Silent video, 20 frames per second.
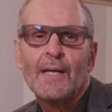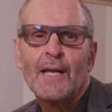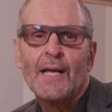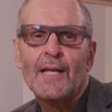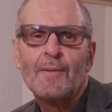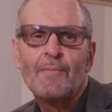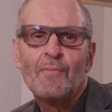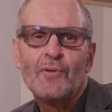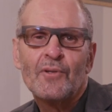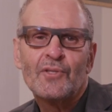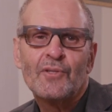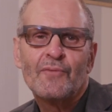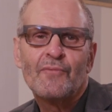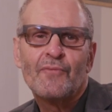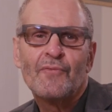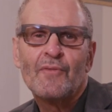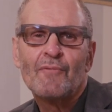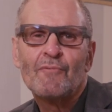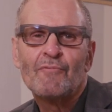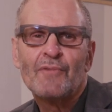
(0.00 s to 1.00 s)
And
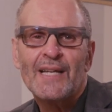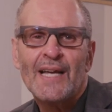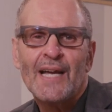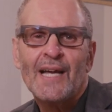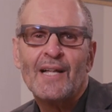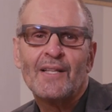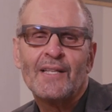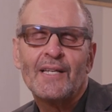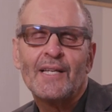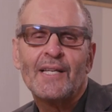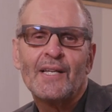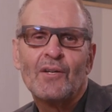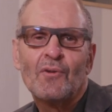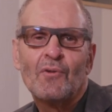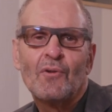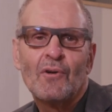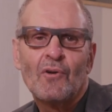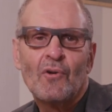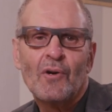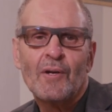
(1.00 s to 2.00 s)
immersive reality
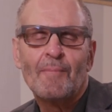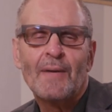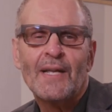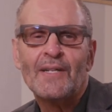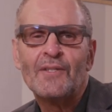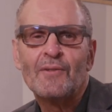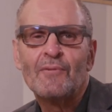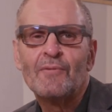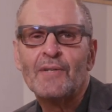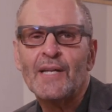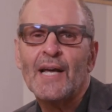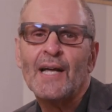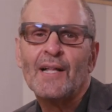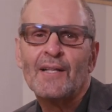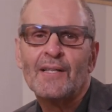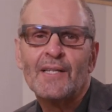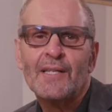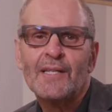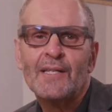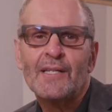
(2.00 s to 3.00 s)
or augmented
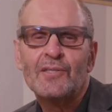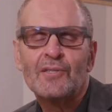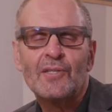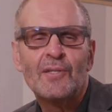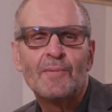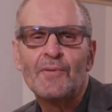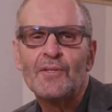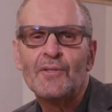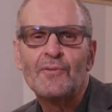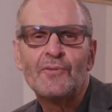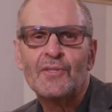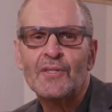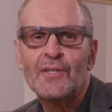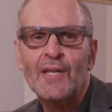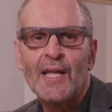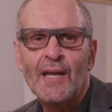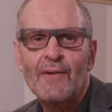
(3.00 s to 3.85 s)
reality is going to be used in